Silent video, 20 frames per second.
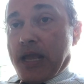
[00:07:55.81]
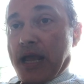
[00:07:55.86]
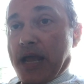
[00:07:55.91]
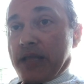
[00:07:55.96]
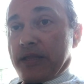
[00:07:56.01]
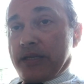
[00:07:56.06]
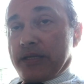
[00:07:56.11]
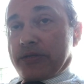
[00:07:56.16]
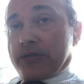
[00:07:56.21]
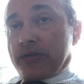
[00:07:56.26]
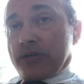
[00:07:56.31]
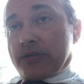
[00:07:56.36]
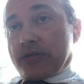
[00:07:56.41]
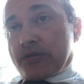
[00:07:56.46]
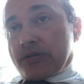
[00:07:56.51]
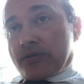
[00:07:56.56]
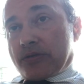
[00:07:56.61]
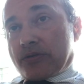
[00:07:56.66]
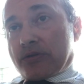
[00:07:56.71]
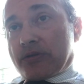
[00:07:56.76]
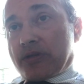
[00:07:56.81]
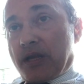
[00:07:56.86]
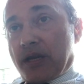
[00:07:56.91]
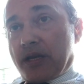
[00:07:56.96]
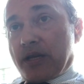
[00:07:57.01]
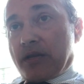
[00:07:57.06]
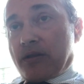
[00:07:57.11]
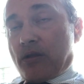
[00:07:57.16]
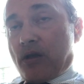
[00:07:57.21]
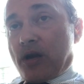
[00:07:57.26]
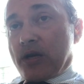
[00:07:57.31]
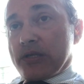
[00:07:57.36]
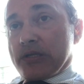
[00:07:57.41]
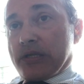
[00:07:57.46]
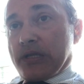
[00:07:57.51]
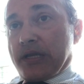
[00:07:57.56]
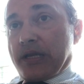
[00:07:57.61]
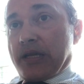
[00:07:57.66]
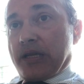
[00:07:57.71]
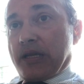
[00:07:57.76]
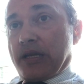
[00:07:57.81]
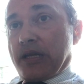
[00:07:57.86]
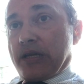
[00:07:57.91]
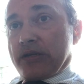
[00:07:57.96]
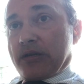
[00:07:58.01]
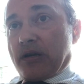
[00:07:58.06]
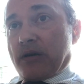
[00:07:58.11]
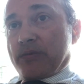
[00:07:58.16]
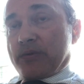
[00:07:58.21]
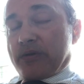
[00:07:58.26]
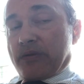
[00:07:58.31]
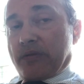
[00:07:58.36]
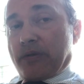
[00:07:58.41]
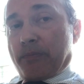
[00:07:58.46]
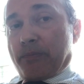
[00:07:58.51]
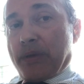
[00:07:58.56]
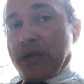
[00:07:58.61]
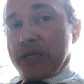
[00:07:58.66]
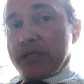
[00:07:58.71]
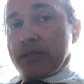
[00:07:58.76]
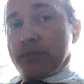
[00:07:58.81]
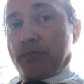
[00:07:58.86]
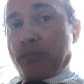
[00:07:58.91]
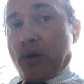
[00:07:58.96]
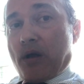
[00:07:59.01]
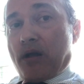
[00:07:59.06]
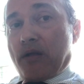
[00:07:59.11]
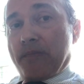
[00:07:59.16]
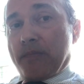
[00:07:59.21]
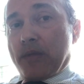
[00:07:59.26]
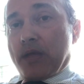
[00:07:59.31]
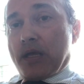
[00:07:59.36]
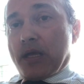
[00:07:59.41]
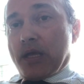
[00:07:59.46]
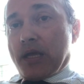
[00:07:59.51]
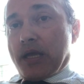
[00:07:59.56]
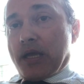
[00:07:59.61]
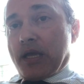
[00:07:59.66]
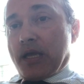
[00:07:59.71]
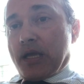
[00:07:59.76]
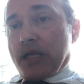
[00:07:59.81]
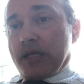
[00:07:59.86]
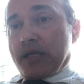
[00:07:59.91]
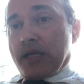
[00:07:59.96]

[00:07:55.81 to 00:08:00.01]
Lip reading: And this is studied largely in terms of the baseball and